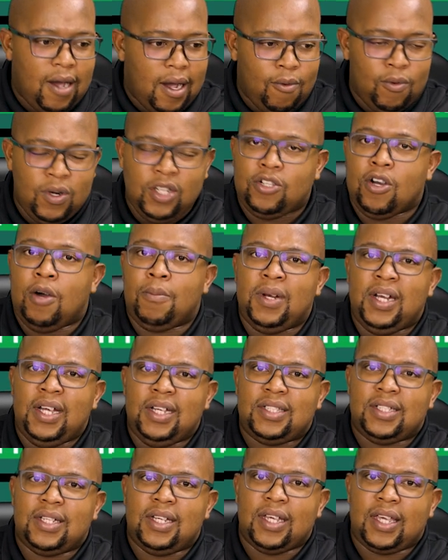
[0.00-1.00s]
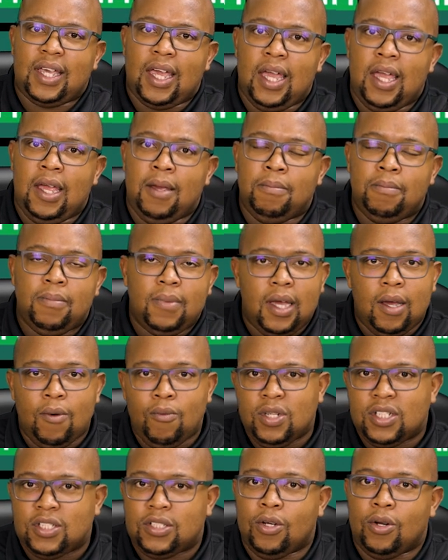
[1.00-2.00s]
we dominated the game and
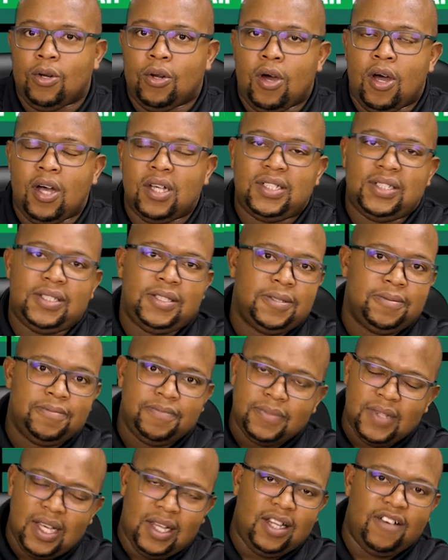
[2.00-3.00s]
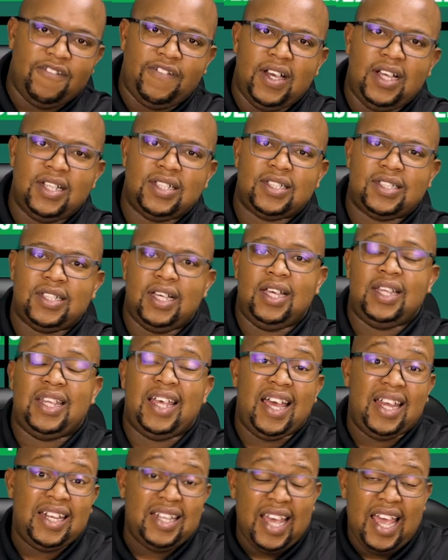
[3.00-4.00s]
we still lost. And the fans are saying
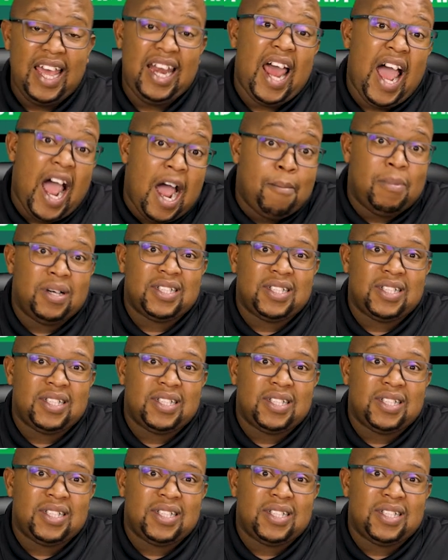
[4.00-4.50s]
that and I